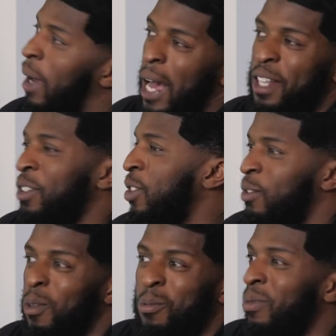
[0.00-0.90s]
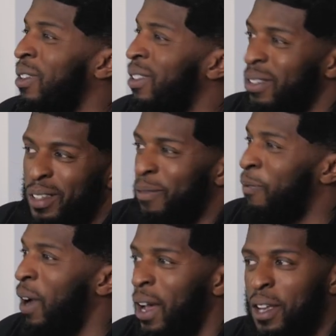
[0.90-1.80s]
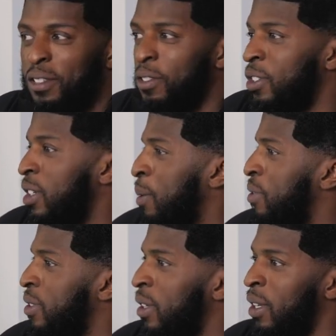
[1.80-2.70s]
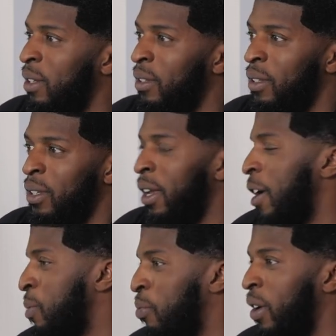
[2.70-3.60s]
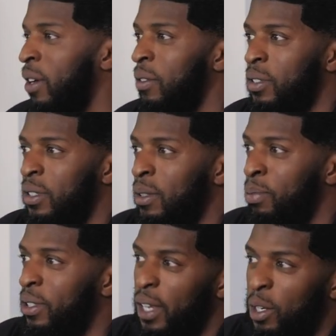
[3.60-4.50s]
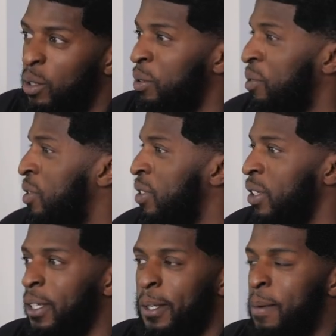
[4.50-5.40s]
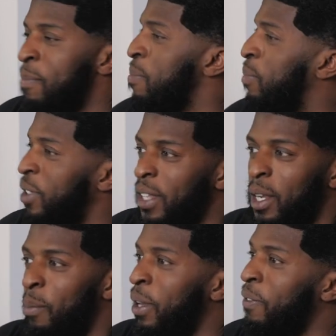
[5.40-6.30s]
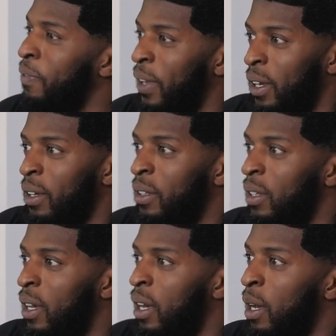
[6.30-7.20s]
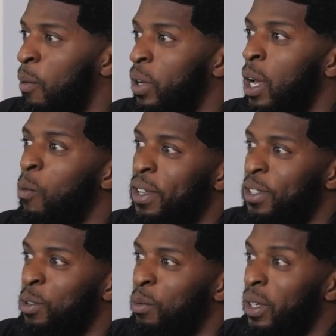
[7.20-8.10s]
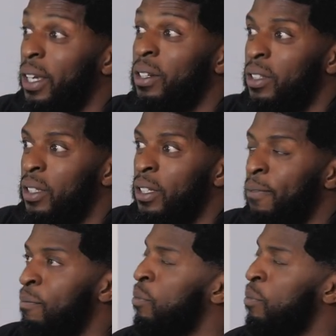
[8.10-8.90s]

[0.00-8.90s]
I just don't. Fries and chips and hash browns and potatoes, just not a big fan. When I went to Italy